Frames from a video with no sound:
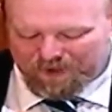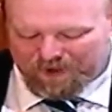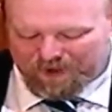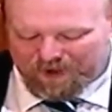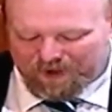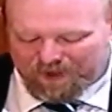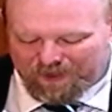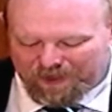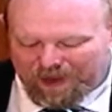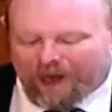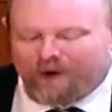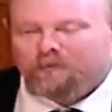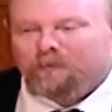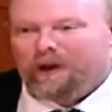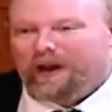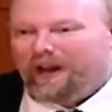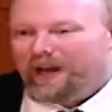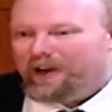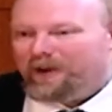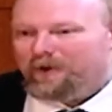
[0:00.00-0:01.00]
That
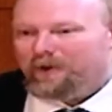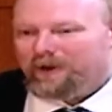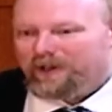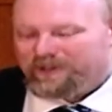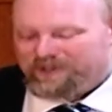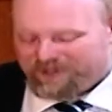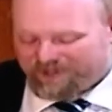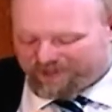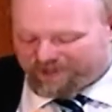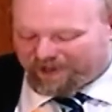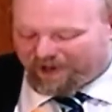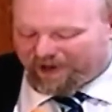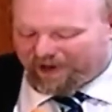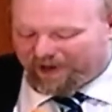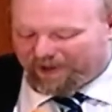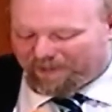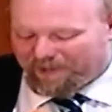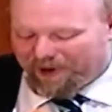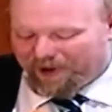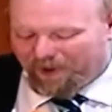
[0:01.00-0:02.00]
way I don't get stuck
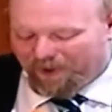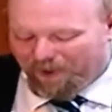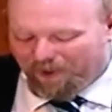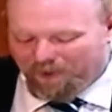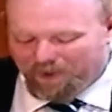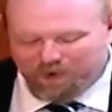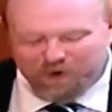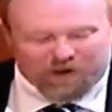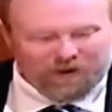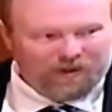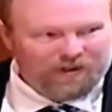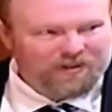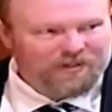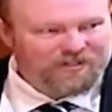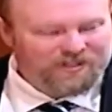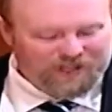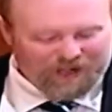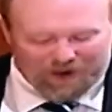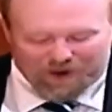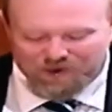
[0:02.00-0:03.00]
in my own
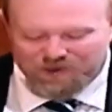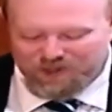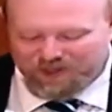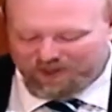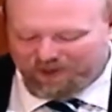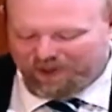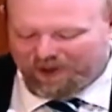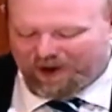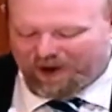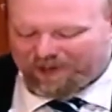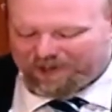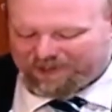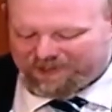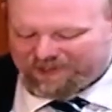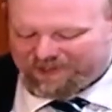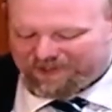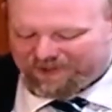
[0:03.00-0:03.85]
nostalgic thoughts.